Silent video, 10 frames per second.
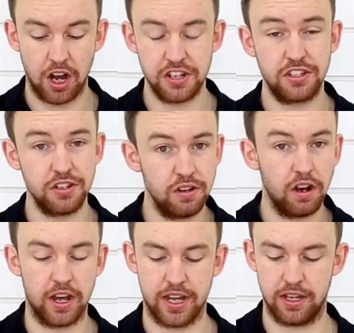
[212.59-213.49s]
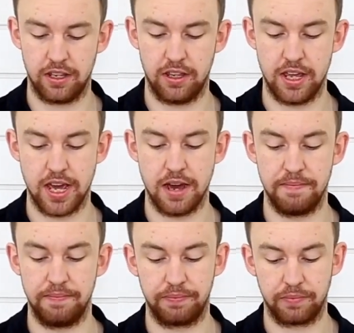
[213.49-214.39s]
I do like the
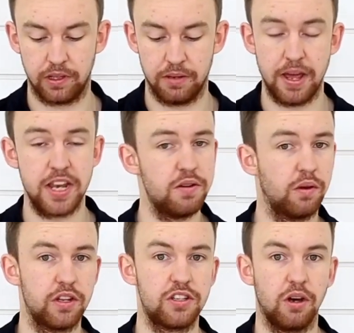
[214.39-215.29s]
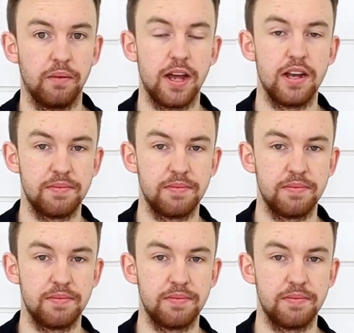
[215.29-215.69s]
menu on the top there.